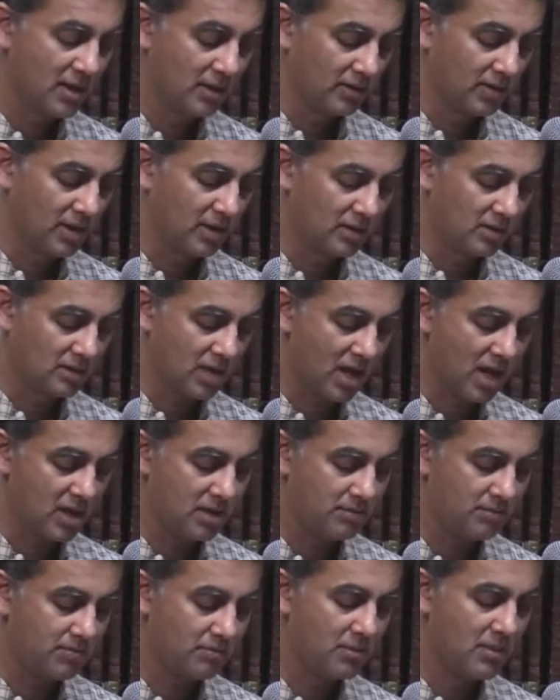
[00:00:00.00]
The
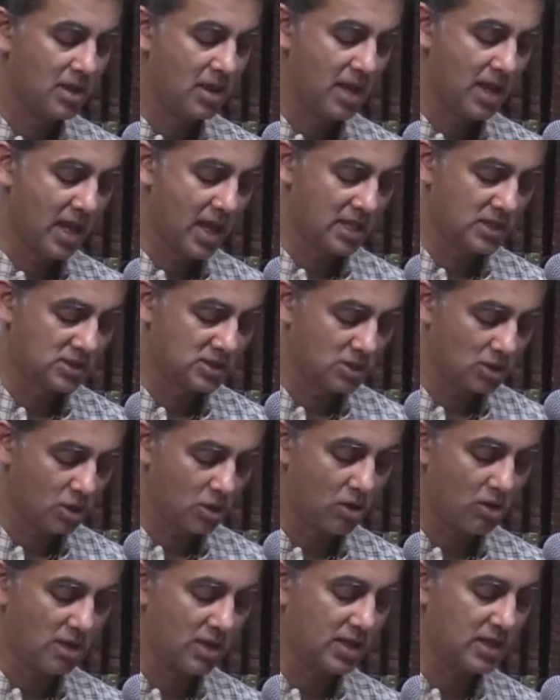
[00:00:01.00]
time has
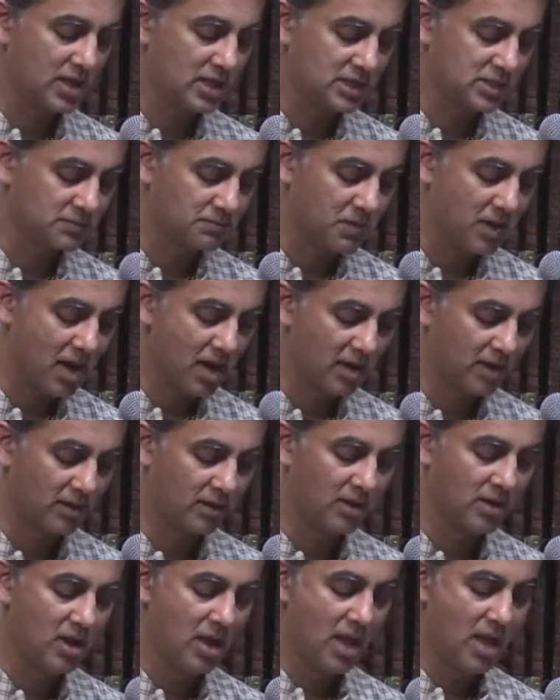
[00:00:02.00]
already
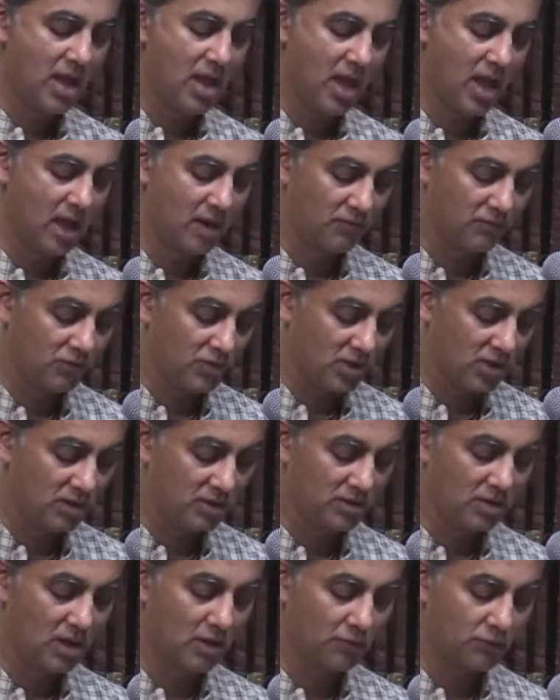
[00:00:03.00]
expired and we
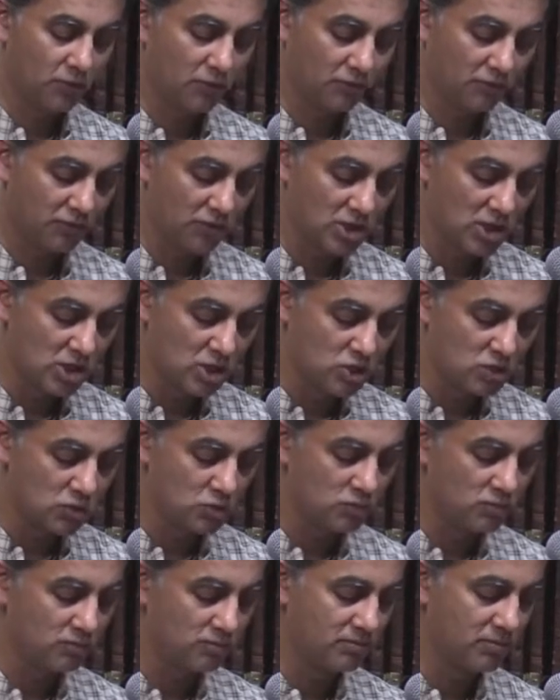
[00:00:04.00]
therefore feel
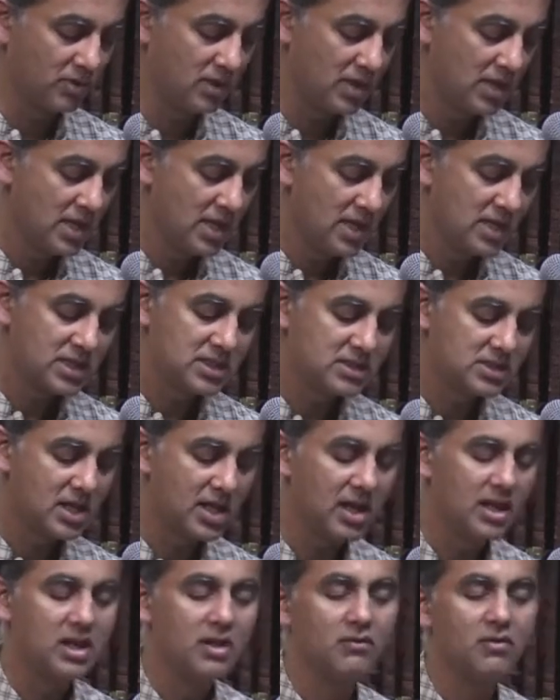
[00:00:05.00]
doomed. Is there
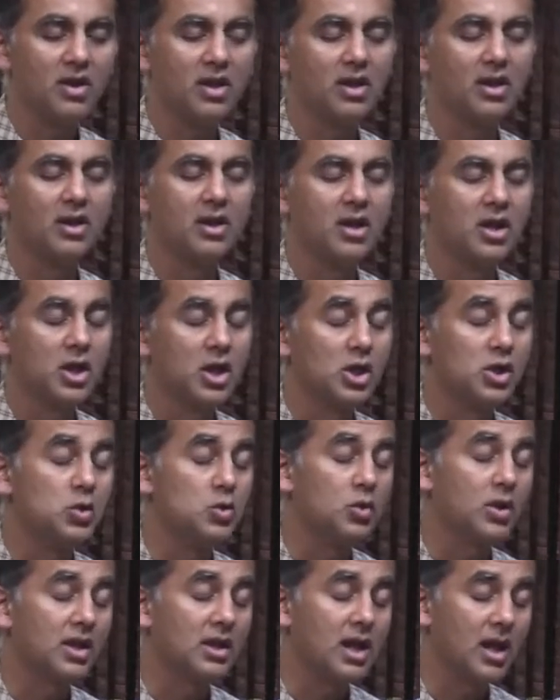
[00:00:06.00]
any way
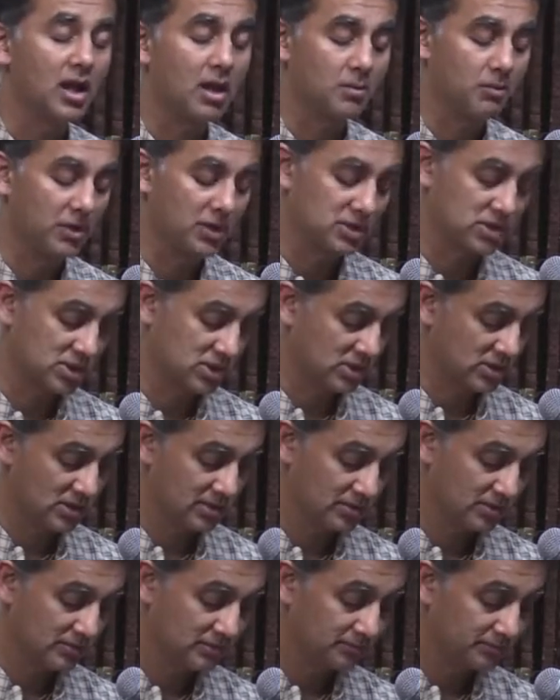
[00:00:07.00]
you can help us?"
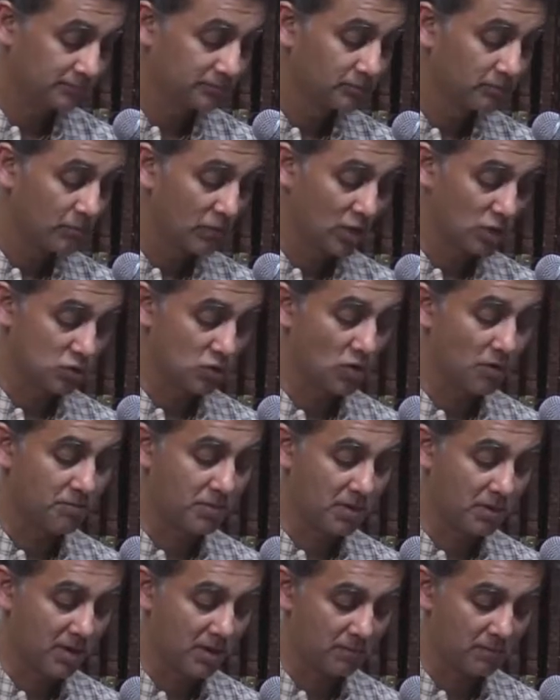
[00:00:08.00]

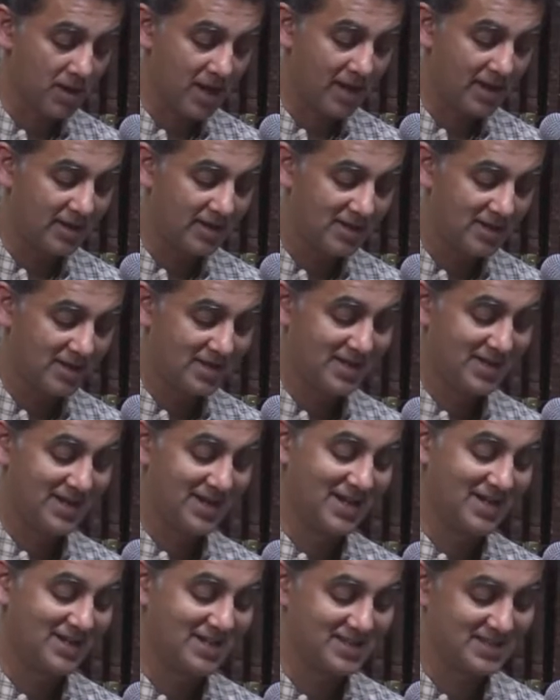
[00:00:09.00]
Swayamprabha replied,
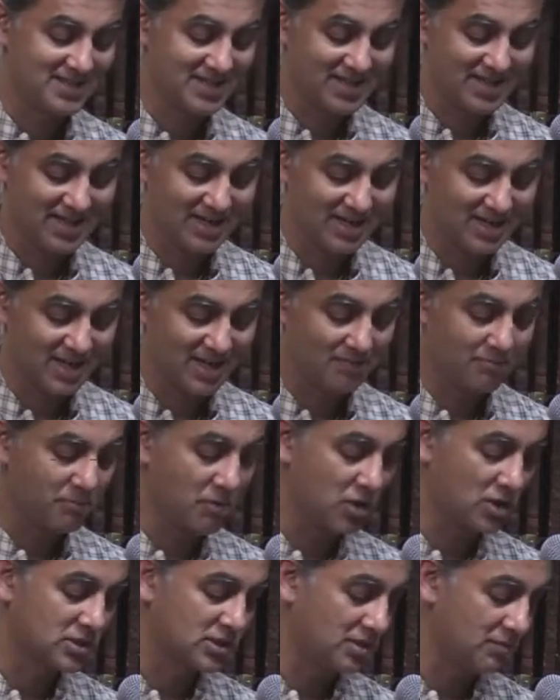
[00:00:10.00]
"It is nearly
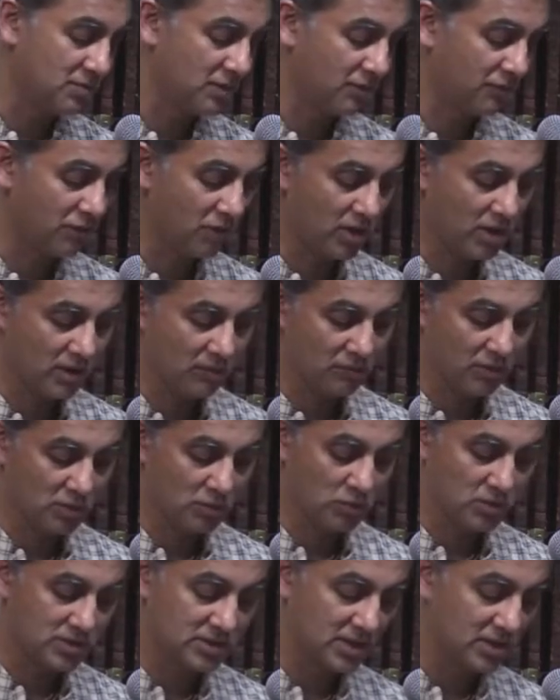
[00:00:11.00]
impossible for anyone
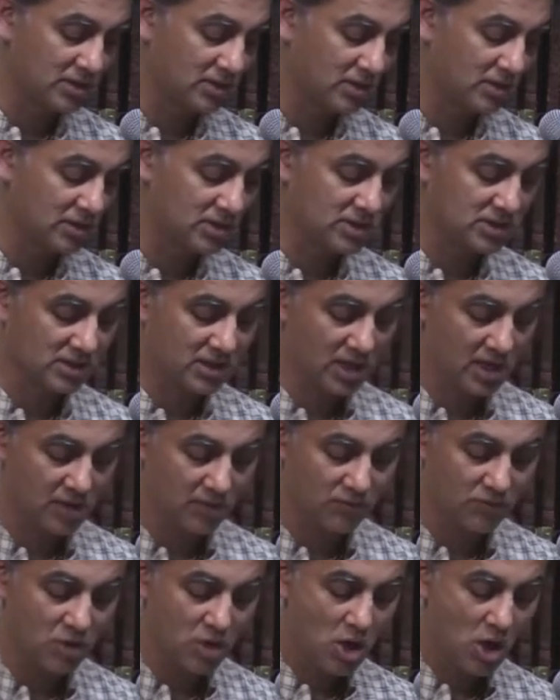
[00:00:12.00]
who has entered this
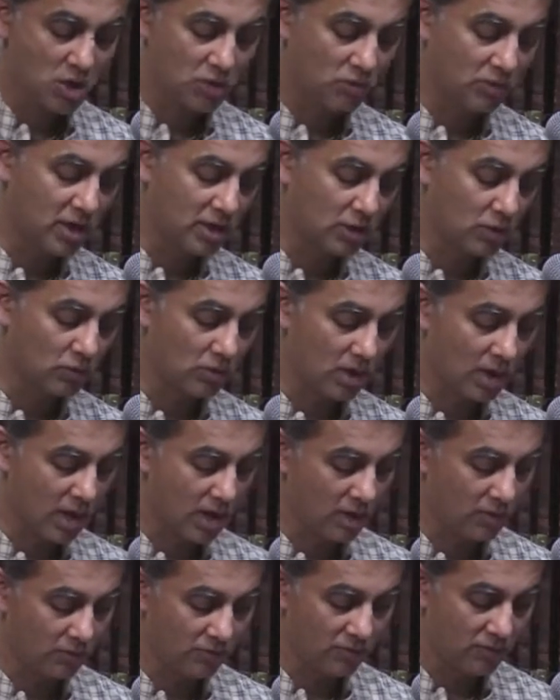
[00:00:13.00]
cave to get out
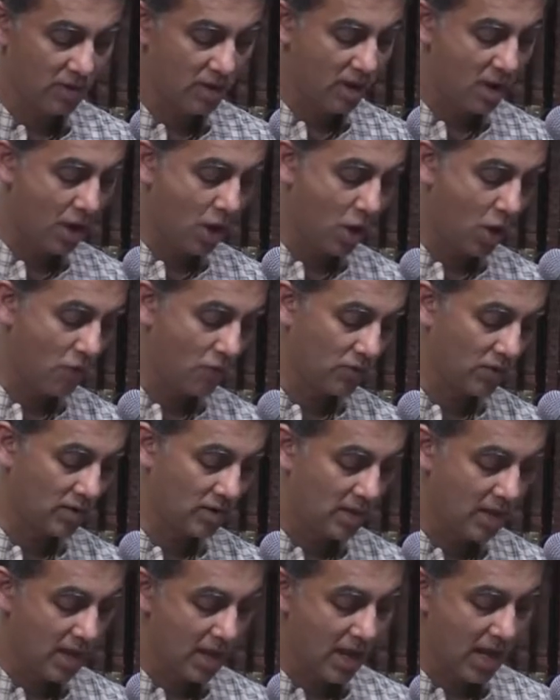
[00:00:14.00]
alive.
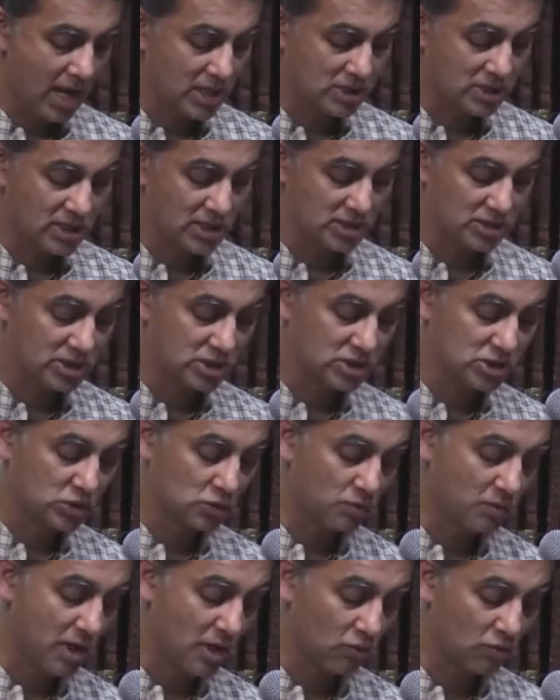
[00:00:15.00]
However, I shall assist
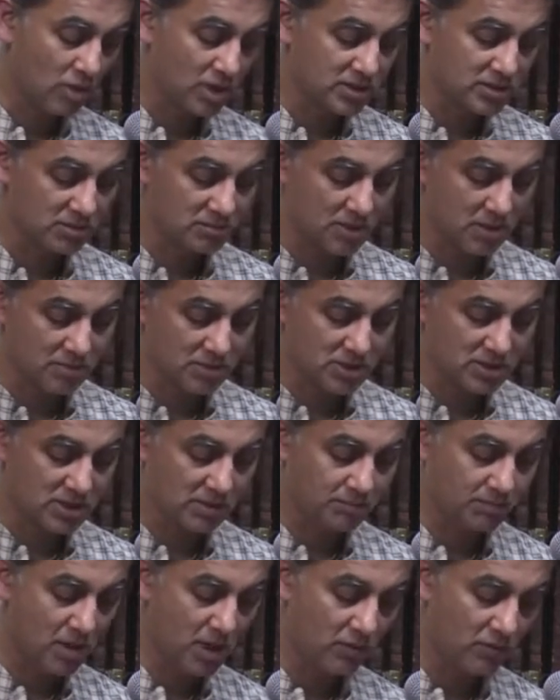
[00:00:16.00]
you by utilizing my
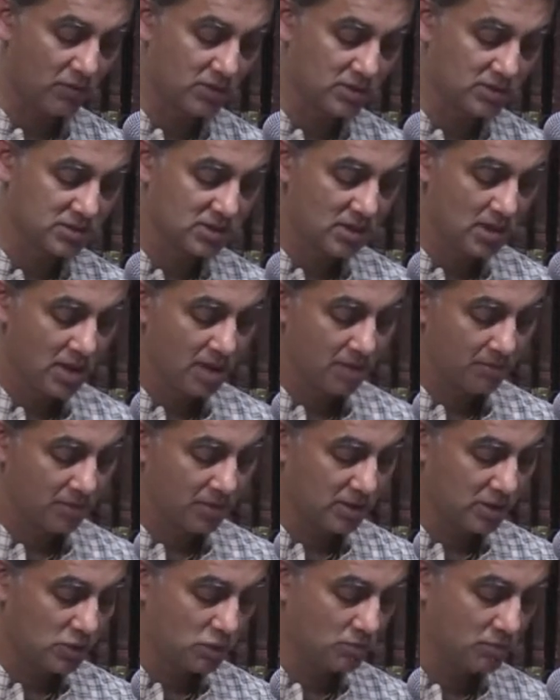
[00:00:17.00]
mystic powers,
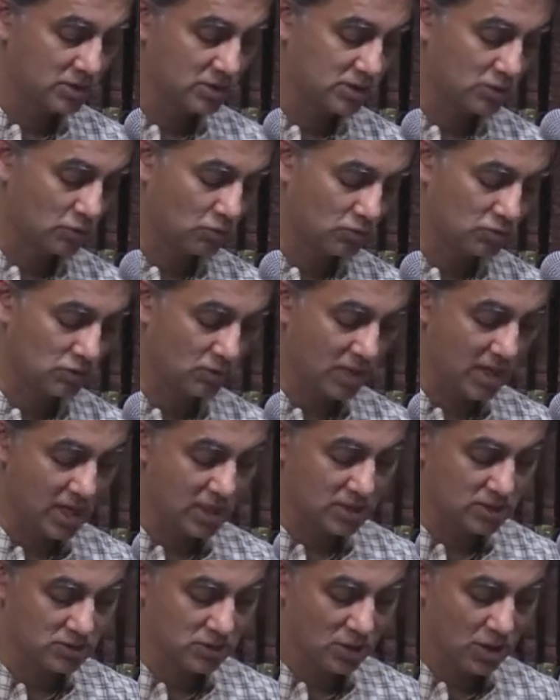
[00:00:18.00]
but you must close your
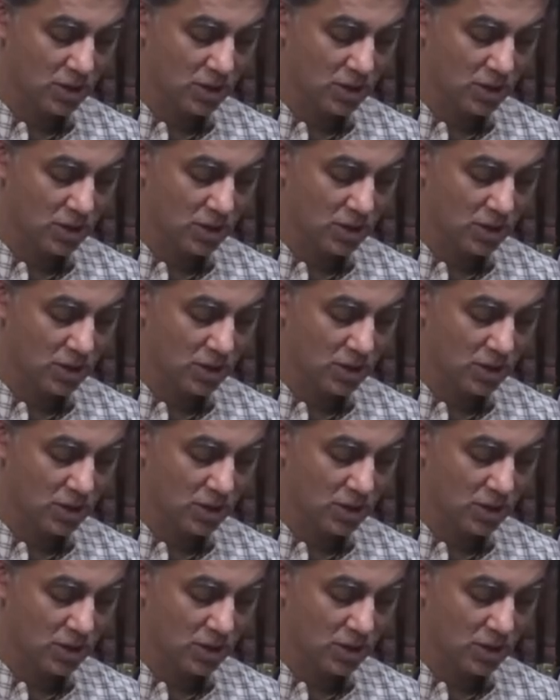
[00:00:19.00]
eyes,